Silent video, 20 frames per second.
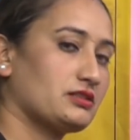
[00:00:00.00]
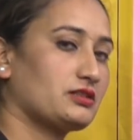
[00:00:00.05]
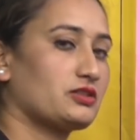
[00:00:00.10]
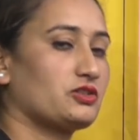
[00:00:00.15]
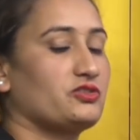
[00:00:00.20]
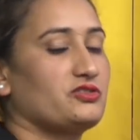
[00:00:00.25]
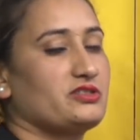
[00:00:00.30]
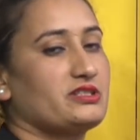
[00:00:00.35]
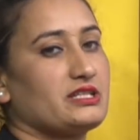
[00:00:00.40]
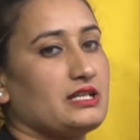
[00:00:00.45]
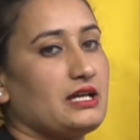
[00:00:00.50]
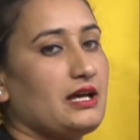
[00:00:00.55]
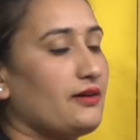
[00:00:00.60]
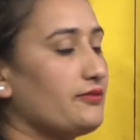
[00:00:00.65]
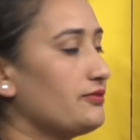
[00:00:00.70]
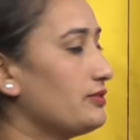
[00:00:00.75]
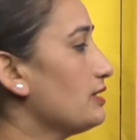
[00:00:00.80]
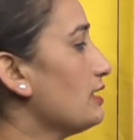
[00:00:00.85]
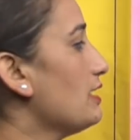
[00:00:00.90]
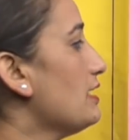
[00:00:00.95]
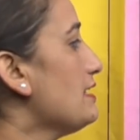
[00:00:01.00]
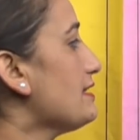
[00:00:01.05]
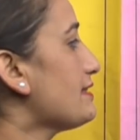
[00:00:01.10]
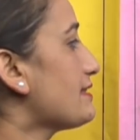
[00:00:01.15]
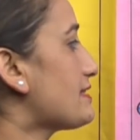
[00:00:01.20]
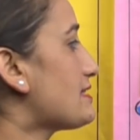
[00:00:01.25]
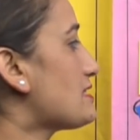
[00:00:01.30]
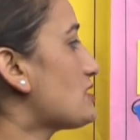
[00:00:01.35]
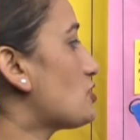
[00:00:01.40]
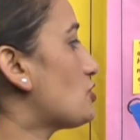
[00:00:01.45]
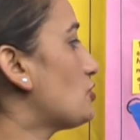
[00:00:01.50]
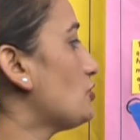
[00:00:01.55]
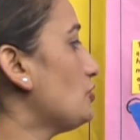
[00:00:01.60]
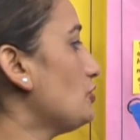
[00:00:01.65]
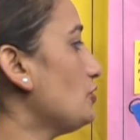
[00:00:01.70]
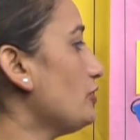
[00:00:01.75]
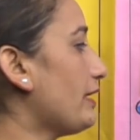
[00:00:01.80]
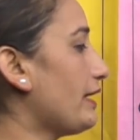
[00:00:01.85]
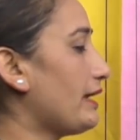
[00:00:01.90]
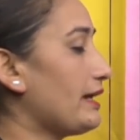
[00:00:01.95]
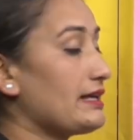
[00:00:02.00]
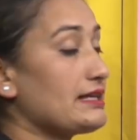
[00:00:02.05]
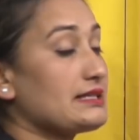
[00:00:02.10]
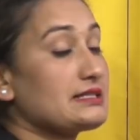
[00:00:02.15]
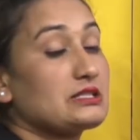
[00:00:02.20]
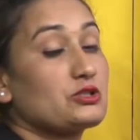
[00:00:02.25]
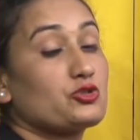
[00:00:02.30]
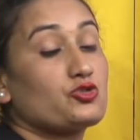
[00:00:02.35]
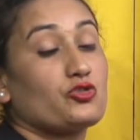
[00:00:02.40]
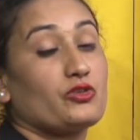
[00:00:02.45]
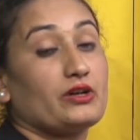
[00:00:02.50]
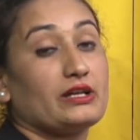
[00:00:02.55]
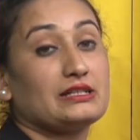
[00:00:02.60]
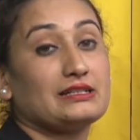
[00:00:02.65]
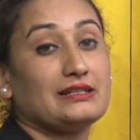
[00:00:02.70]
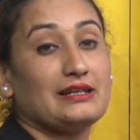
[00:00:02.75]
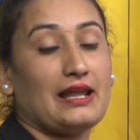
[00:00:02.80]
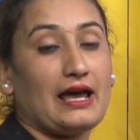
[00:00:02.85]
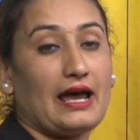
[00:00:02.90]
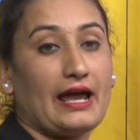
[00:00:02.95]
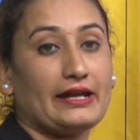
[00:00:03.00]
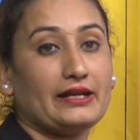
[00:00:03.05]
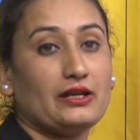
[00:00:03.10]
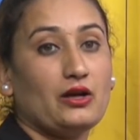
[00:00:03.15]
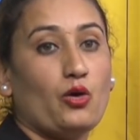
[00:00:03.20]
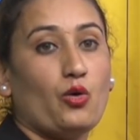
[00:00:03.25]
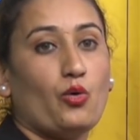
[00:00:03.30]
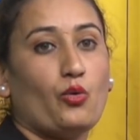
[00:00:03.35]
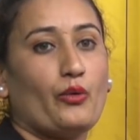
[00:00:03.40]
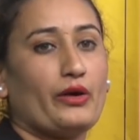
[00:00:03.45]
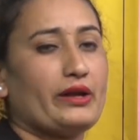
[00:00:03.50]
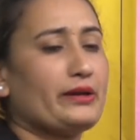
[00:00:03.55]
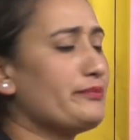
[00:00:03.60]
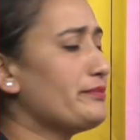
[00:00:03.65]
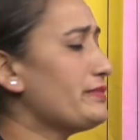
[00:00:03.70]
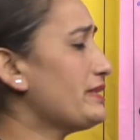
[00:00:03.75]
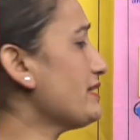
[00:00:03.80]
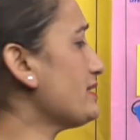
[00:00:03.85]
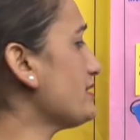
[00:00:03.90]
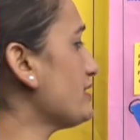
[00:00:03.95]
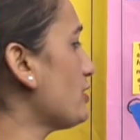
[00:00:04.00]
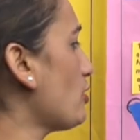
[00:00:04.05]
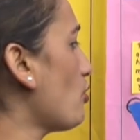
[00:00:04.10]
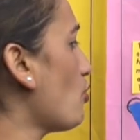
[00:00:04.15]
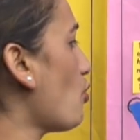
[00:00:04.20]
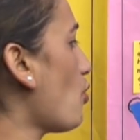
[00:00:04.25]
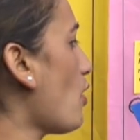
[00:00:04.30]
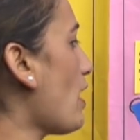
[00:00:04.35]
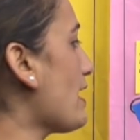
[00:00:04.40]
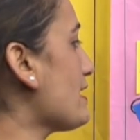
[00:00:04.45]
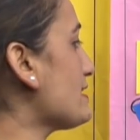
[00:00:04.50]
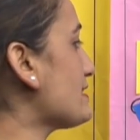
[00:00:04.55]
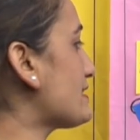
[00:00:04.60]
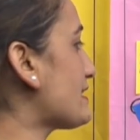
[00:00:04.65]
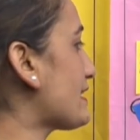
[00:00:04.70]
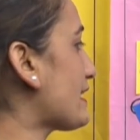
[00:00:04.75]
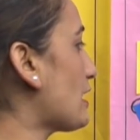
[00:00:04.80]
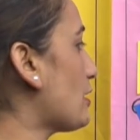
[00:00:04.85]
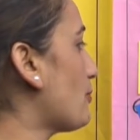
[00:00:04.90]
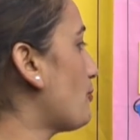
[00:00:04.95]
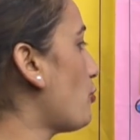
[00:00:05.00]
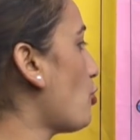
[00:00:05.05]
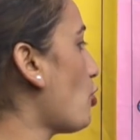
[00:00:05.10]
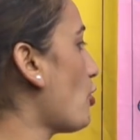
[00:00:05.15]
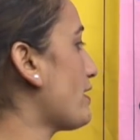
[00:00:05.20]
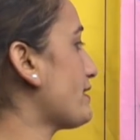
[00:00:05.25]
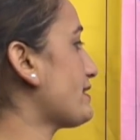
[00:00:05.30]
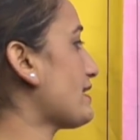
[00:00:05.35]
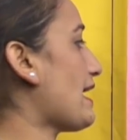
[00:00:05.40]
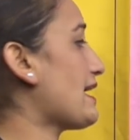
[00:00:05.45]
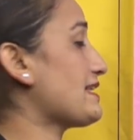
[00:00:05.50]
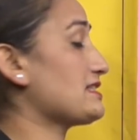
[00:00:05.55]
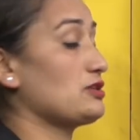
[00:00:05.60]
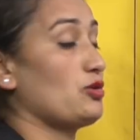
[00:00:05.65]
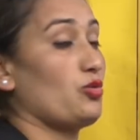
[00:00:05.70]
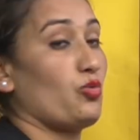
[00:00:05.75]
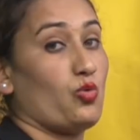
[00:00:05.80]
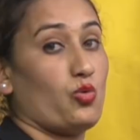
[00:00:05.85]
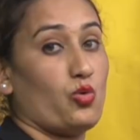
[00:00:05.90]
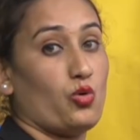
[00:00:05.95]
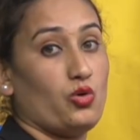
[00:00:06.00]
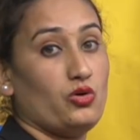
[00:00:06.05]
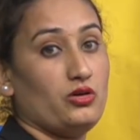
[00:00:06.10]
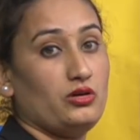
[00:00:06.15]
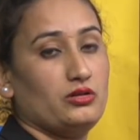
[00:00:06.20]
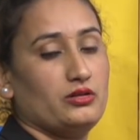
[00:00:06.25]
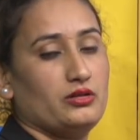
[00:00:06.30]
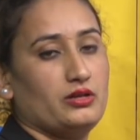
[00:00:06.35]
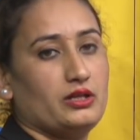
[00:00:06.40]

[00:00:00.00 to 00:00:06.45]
Good job. These two straight line when meet in a one single point as a O,